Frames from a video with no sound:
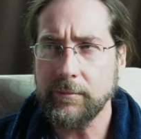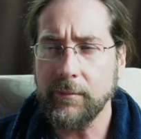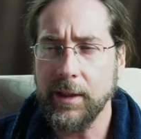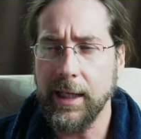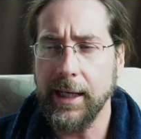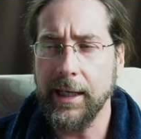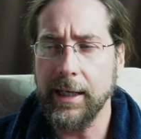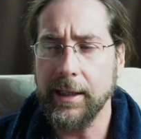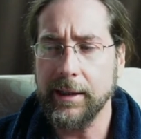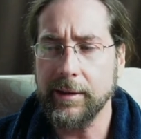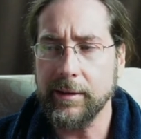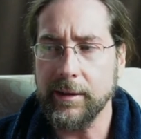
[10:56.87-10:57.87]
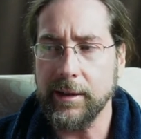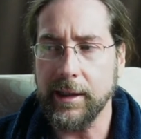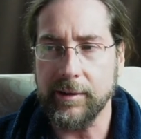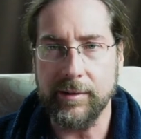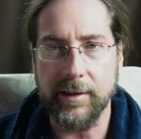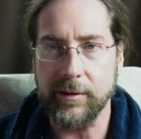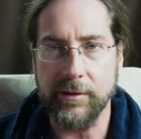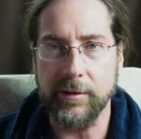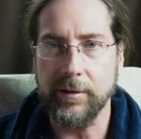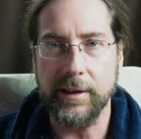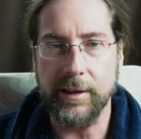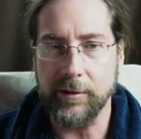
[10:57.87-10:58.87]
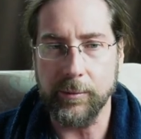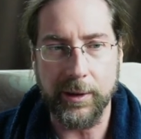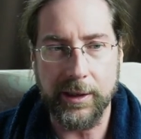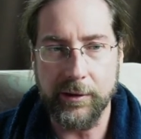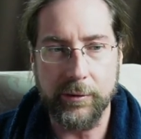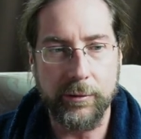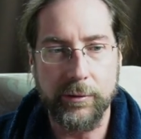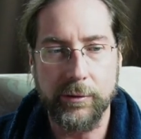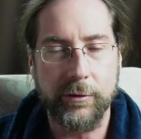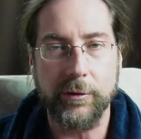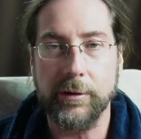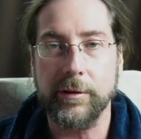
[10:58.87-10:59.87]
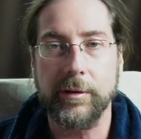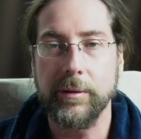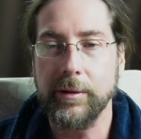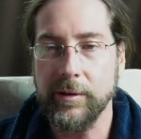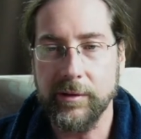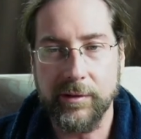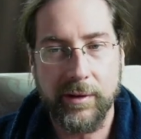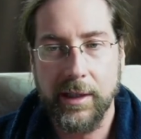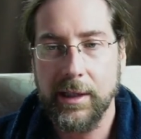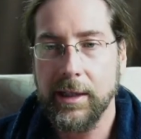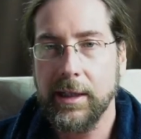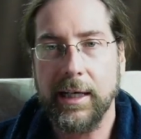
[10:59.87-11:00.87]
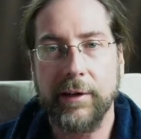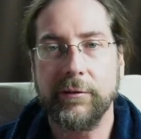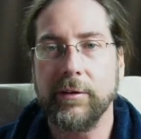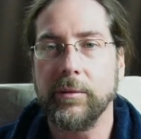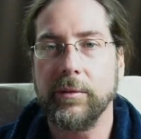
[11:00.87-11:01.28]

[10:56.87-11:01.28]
And I said, sorry, that's way too short notice. After